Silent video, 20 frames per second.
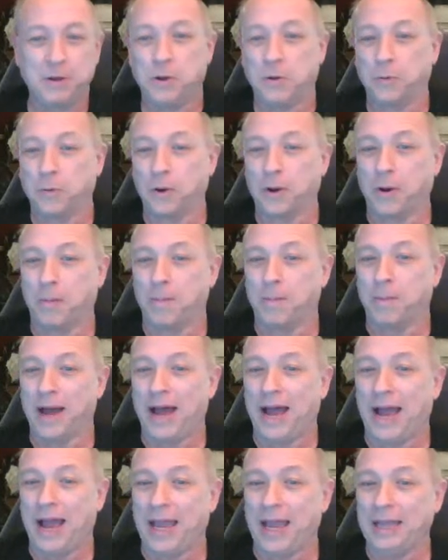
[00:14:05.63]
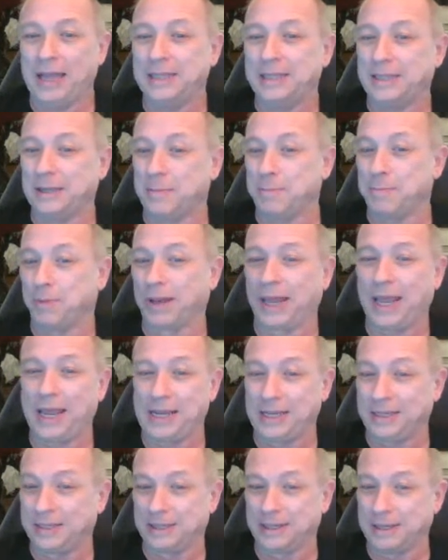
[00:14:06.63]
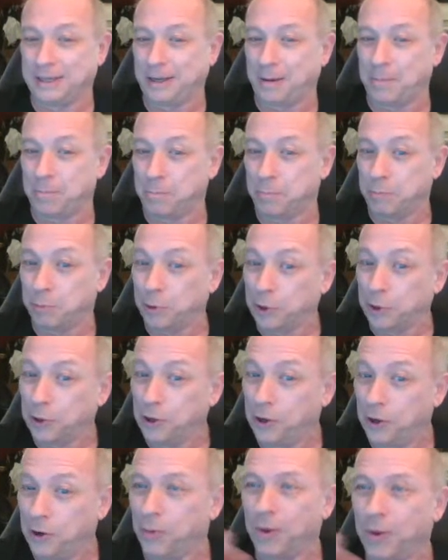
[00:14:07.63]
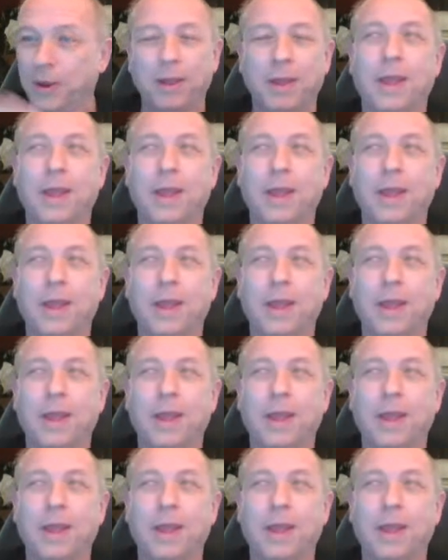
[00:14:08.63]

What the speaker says: Well, mine's emblazoned in blue.